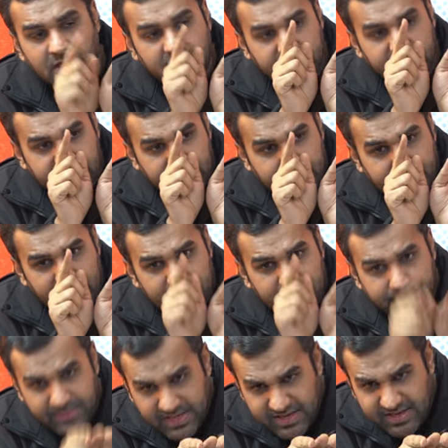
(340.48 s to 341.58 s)
triple
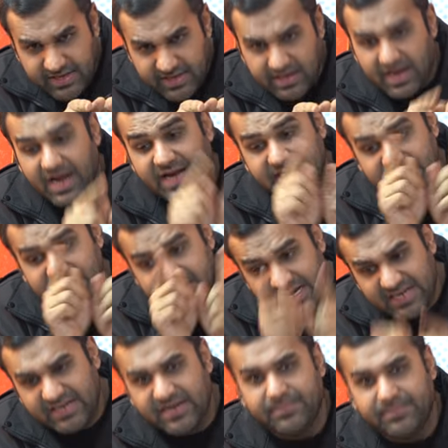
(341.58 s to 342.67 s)
B, and
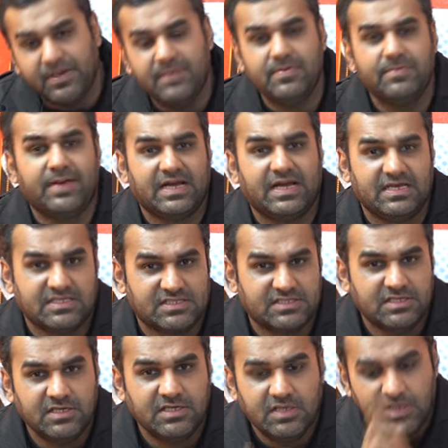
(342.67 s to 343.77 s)
then triple B
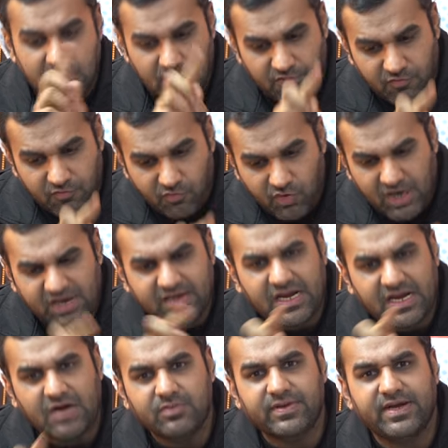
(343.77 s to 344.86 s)
minus. One
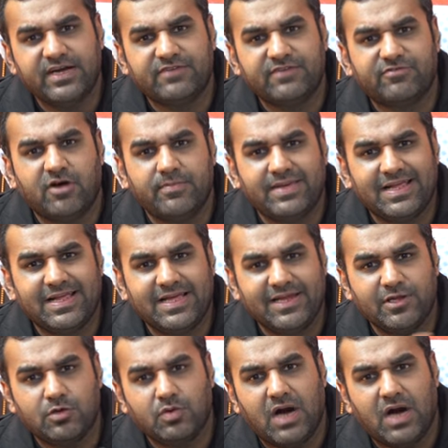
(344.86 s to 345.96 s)
downgrade from here,
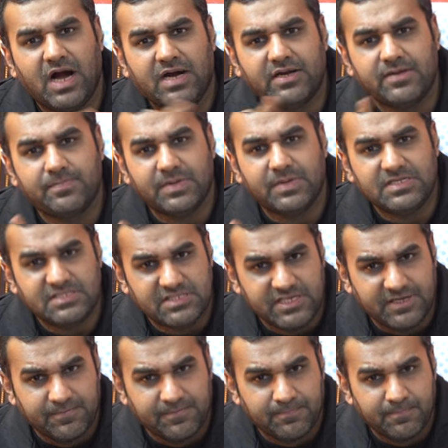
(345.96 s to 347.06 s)
you are triple C.